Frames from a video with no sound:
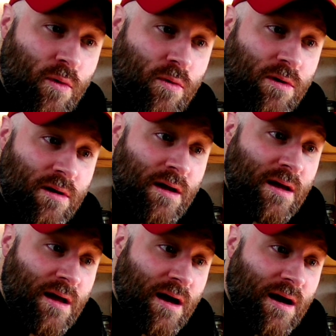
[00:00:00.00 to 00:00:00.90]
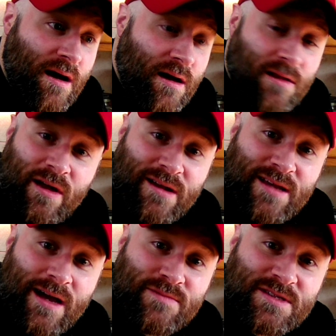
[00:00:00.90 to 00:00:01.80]
or a lot of
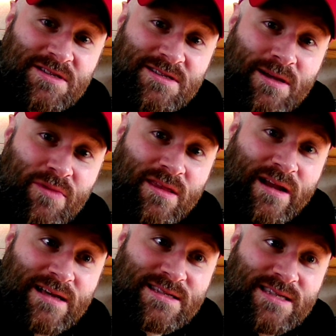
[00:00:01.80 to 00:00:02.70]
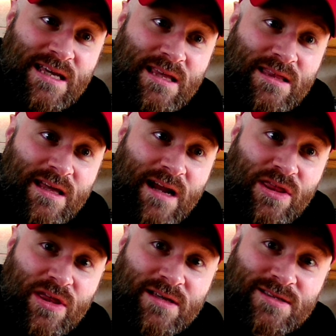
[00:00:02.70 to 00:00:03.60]
times it's just something that I see that I
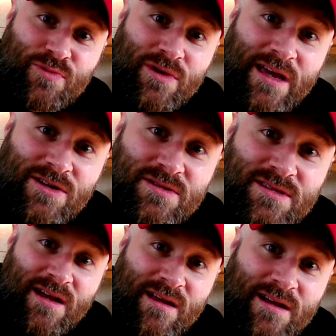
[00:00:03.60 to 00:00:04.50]
think is really interesting,